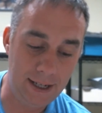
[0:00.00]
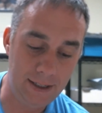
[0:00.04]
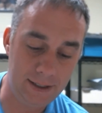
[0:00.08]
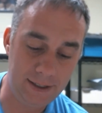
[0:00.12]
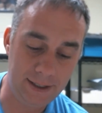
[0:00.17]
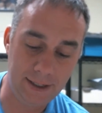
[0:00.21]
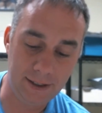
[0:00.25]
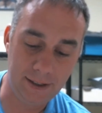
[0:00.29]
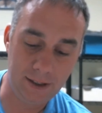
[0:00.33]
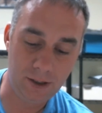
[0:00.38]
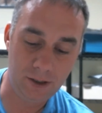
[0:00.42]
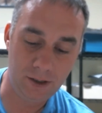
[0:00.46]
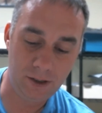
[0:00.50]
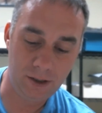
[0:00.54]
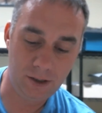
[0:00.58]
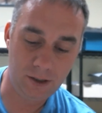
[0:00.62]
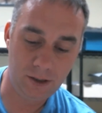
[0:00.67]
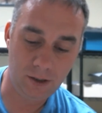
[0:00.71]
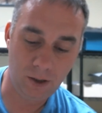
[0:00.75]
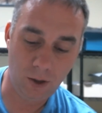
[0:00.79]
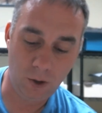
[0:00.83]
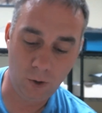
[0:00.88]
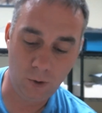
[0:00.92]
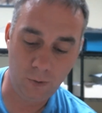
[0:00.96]
Any sense of
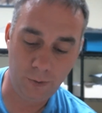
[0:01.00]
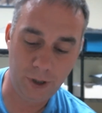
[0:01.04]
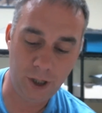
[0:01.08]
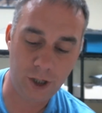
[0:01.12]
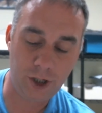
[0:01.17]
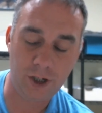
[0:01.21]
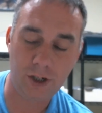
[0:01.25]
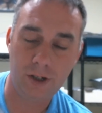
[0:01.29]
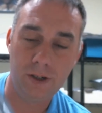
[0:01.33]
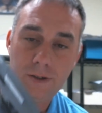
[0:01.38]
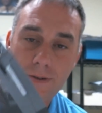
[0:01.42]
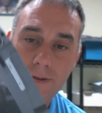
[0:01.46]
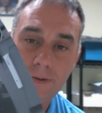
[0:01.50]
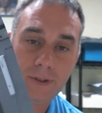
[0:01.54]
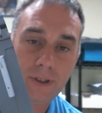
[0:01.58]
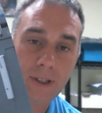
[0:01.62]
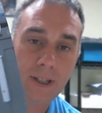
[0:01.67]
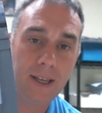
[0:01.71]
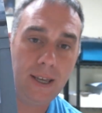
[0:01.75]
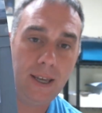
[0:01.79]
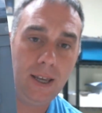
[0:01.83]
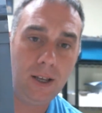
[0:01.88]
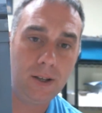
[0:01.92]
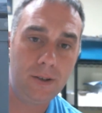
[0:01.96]
this home picture
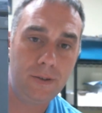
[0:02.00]
from